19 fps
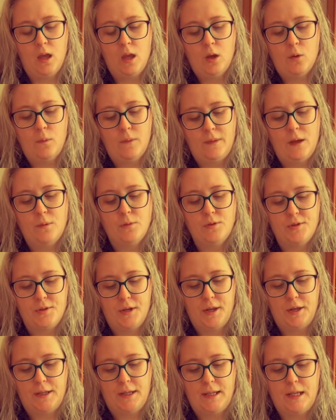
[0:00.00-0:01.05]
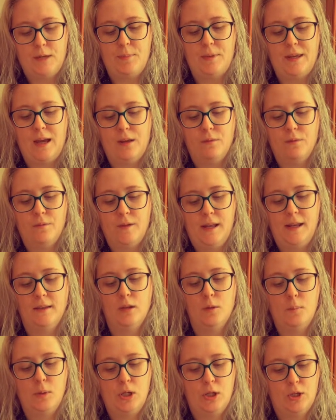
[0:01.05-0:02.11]
When that was done, he began filling
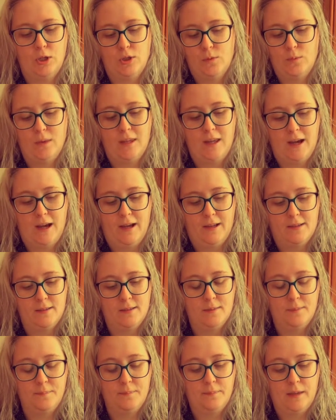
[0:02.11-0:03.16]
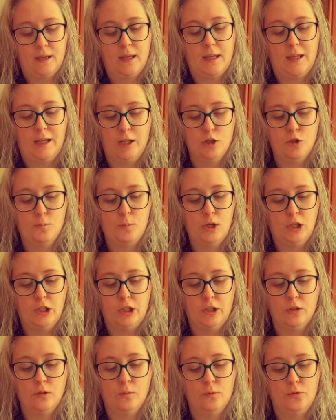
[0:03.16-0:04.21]
the balloons with gas. Each
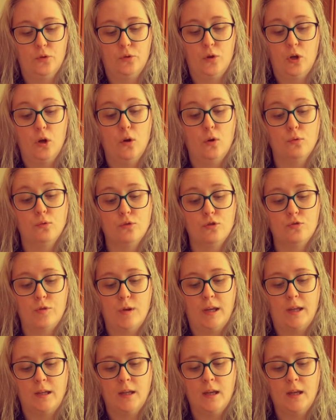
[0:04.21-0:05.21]
balloon was on a long string,